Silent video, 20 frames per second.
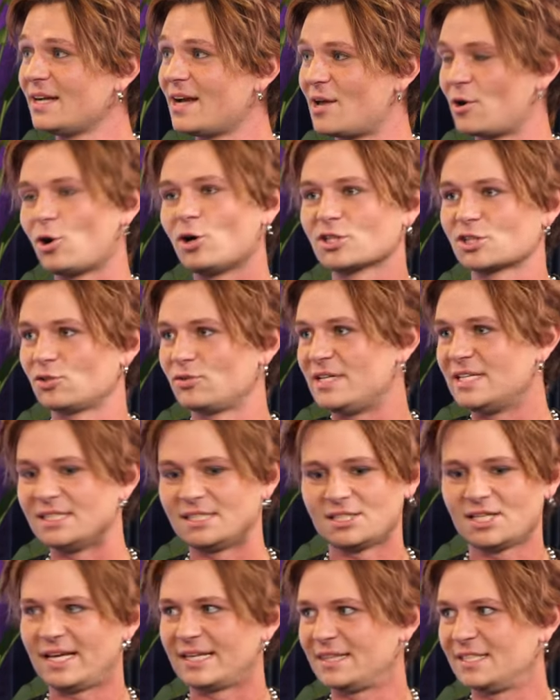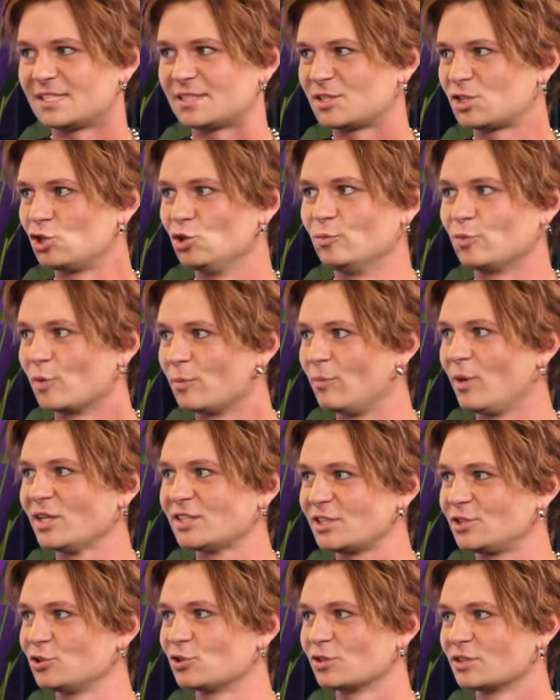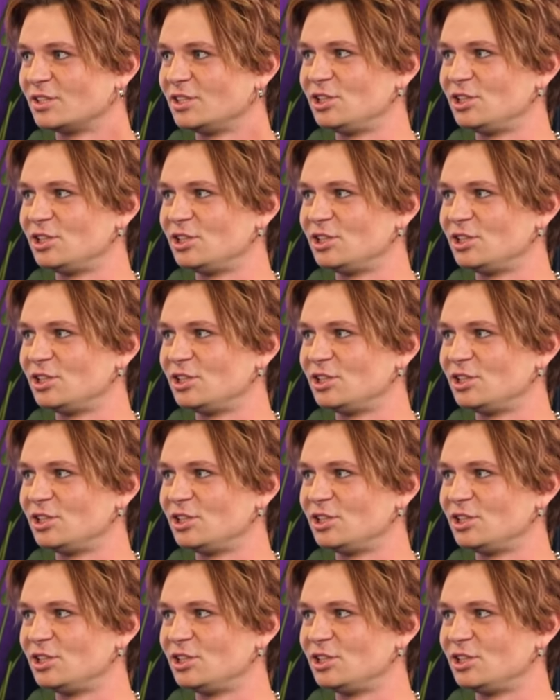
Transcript: yeah. And also he's like this super muscular